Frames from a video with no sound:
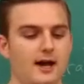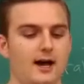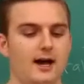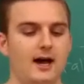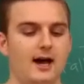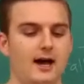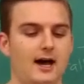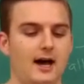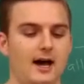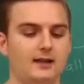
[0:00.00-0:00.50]

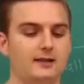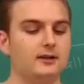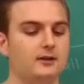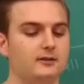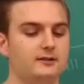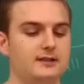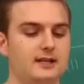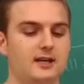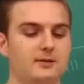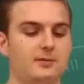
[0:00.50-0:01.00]
A
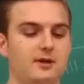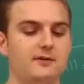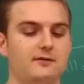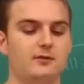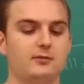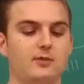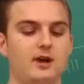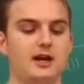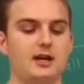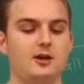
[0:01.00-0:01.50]
little
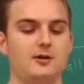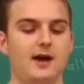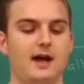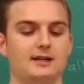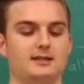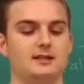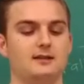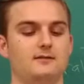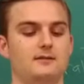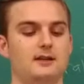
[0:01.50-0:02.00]
tidbit from
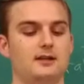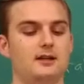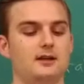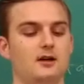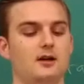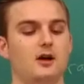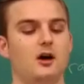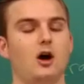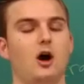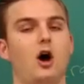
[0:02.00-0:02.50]

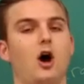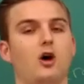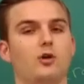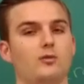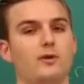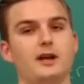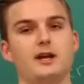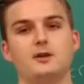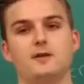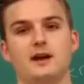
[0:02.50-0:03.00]
radioactivity:
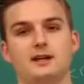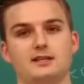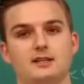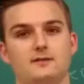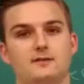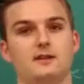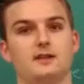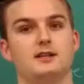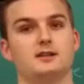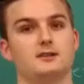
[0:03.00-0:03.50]
all
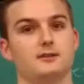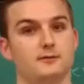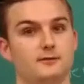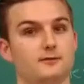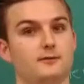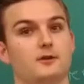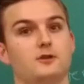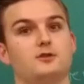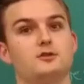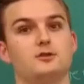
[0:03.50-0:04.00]
radioactivity is a
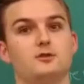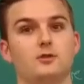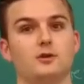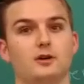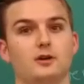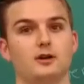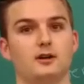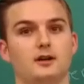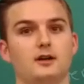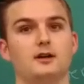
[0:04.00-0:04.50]
first
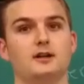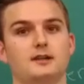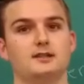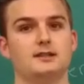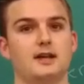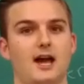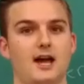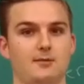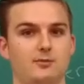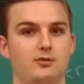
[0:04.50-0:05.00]
order
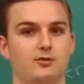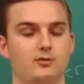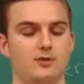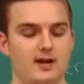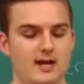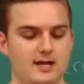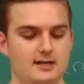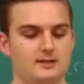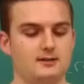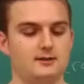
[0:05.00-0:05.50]
type
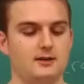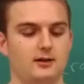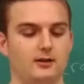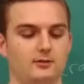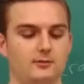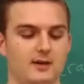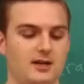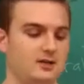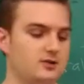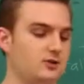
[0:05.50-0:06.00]
rate,
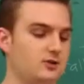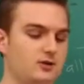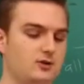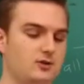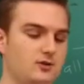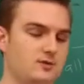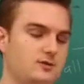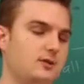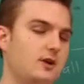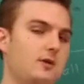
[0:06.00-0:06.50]
so make sure
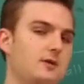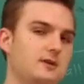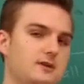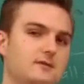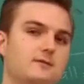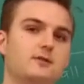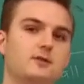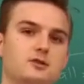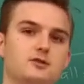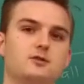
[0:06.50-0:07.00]
you use
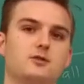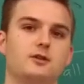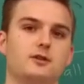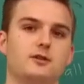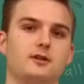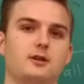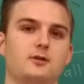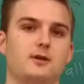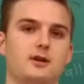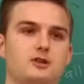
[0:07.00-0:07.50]
always first
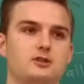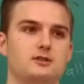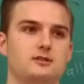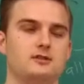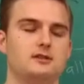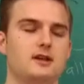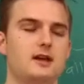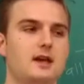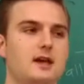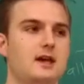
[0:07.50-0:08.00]
order
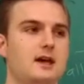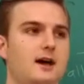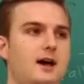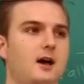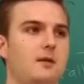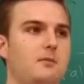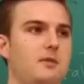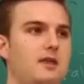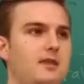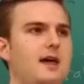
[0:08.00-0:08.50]
equations.
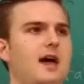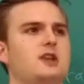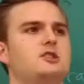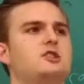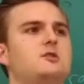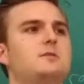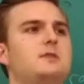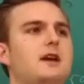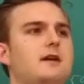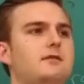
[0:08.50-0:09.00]
That
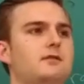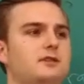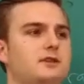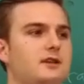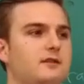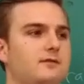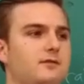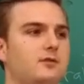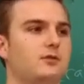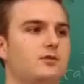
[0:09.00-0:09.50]
should be
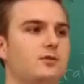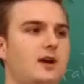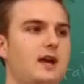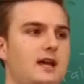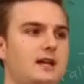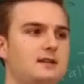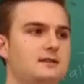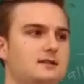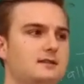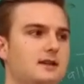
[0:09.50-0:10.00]
everything for
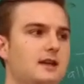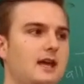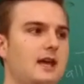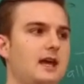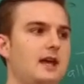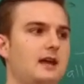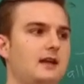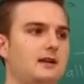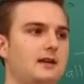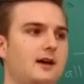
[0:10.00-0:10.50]
rates,
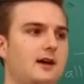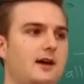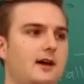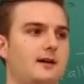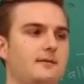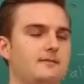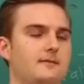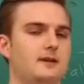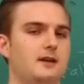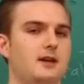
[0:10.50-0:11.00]
and
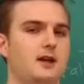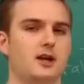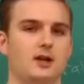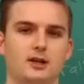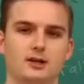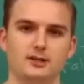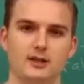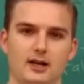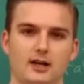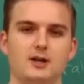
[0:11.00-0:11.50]

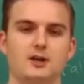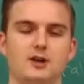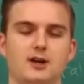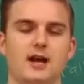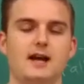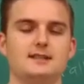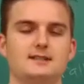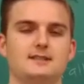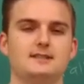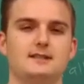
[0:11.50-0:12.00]
good luck in
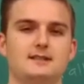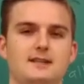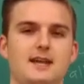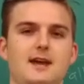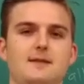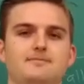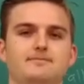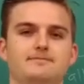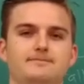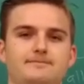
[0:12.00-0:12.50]
your guys'
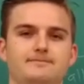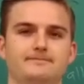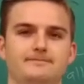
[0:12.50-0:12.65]
exam.